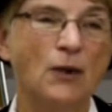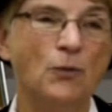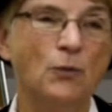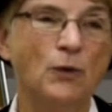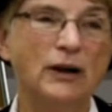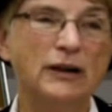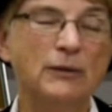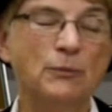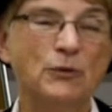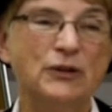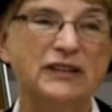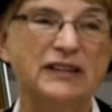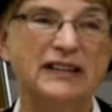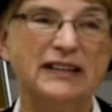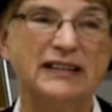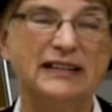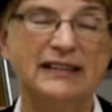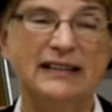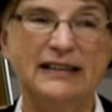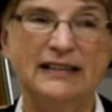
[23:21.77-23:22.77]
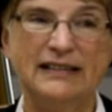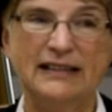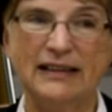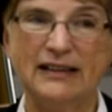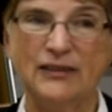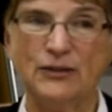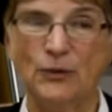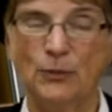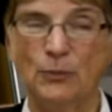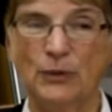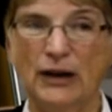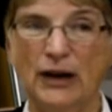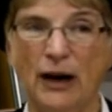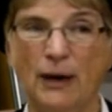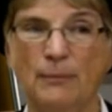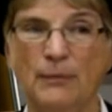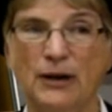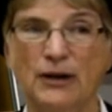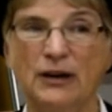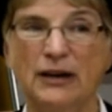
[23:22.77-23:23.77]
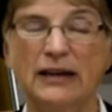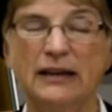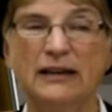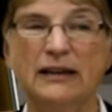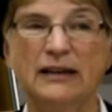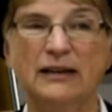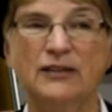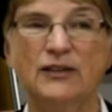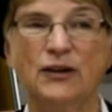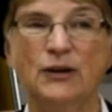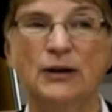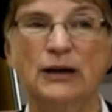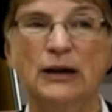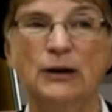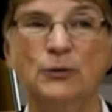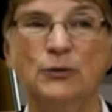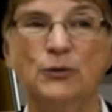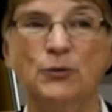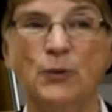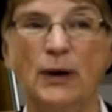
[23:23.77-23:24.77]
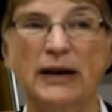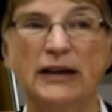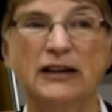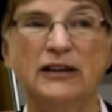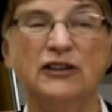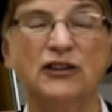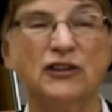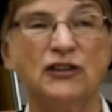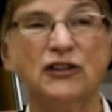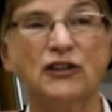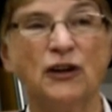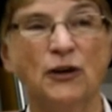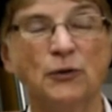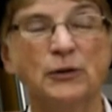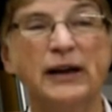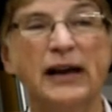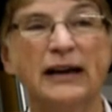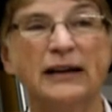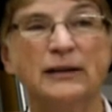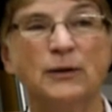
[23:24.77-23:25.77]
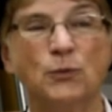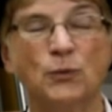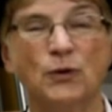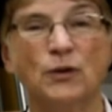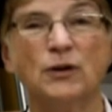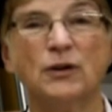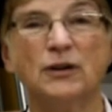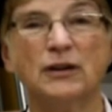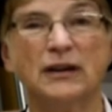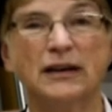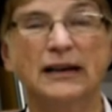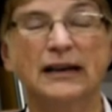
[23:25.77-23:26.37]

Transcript: William was 66 when we got married and so he was ready to slow down at work.